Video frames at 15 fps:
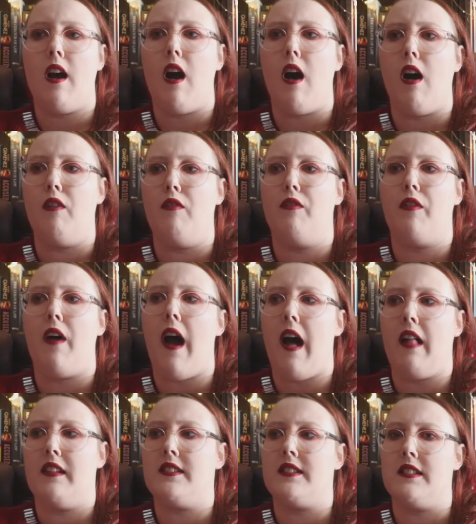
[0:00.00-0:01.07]
have
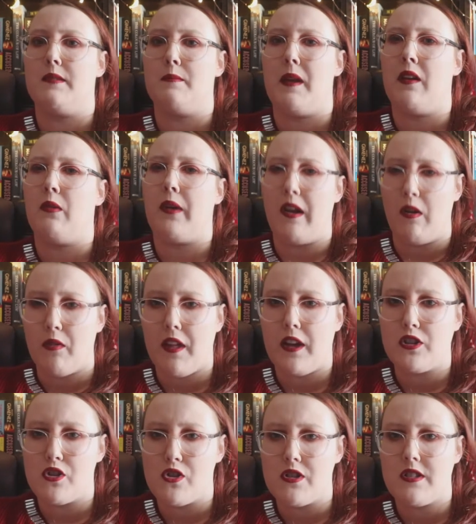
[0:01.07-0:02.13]
Alice's mental health
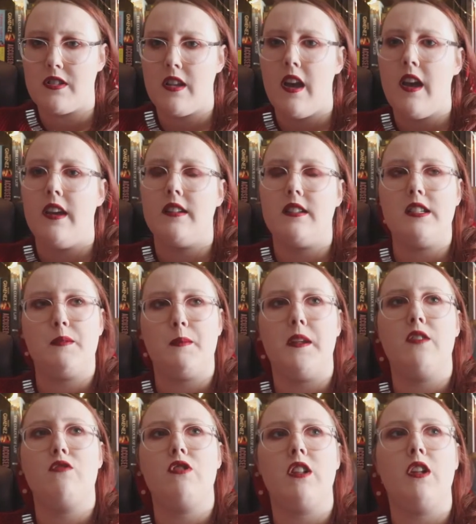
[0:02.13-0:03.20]
issues
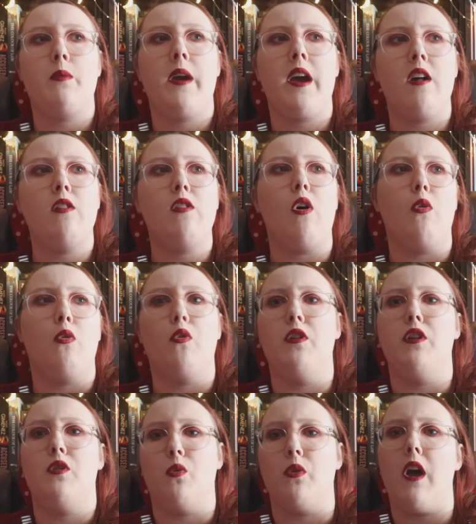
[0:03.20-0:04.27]
displayed really well, although
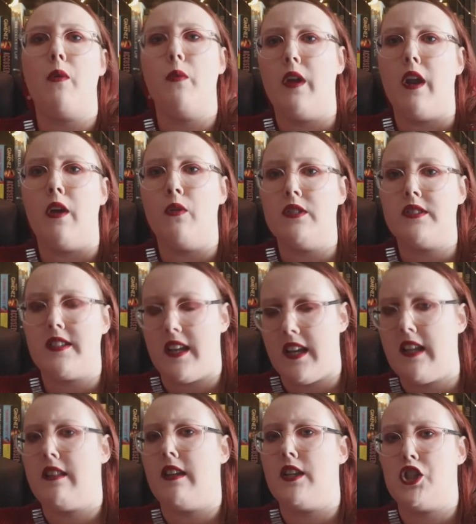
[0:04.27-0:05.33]
they don't out and out
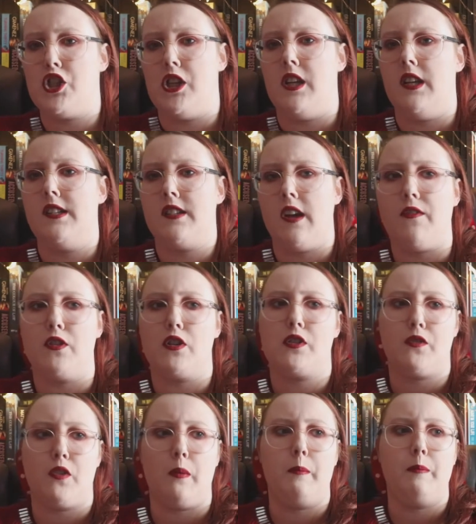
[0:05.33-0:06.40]
say that she suffers
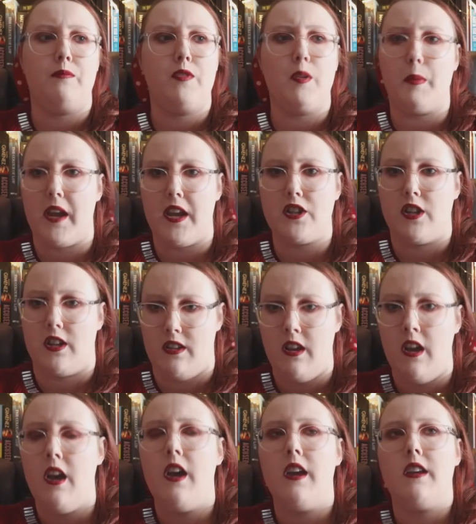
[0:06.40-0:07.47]
from
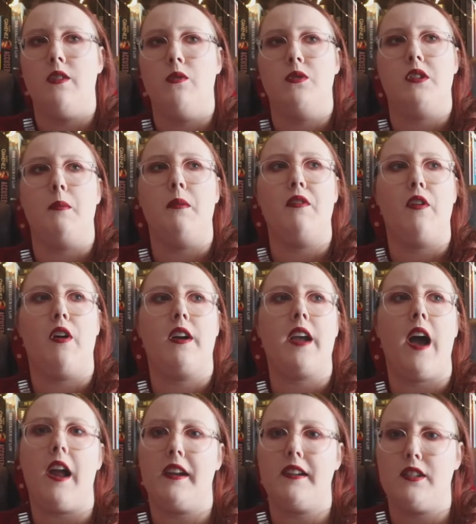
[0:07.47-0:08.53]
depression. You know, some of her
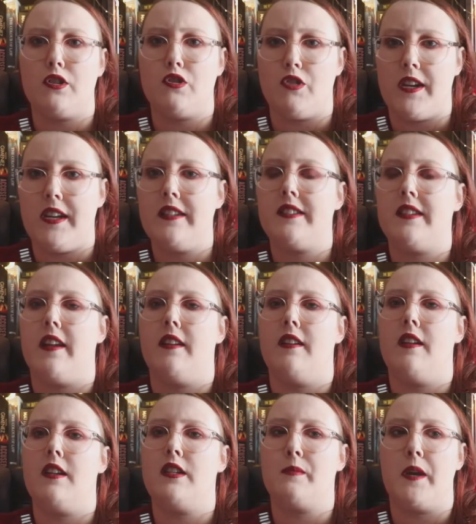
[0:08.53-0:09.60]
character traits,
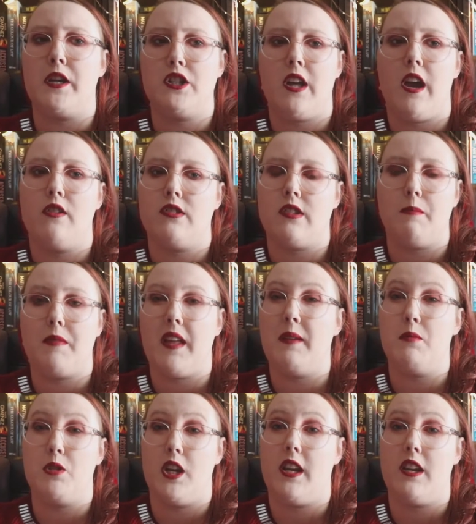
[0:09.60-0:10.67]
and especially how
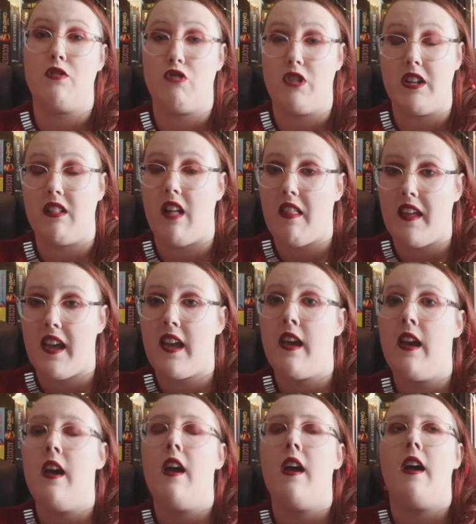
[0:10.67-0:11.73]
sometimes she can treat Lily,